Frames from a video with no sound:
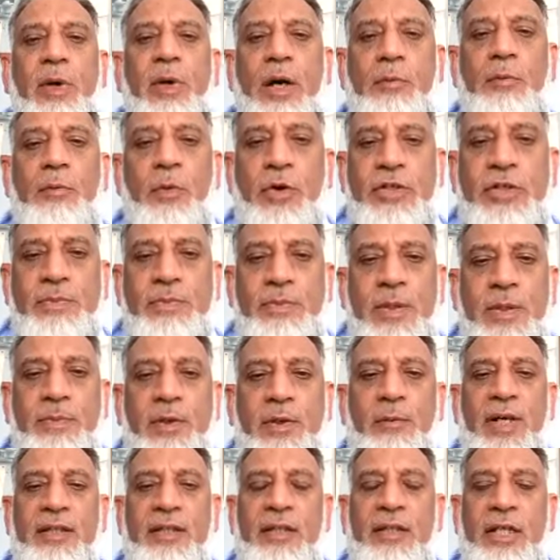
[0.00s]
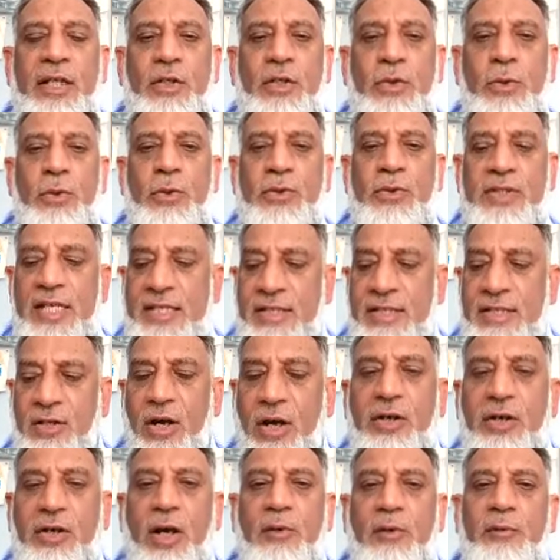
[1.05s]
most people what they do, they start
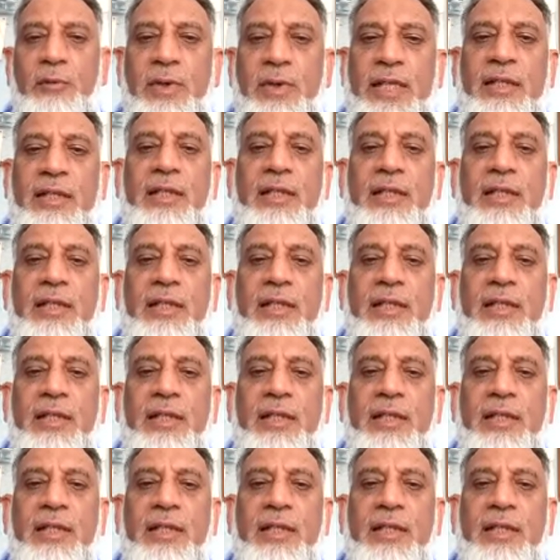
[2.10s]
off with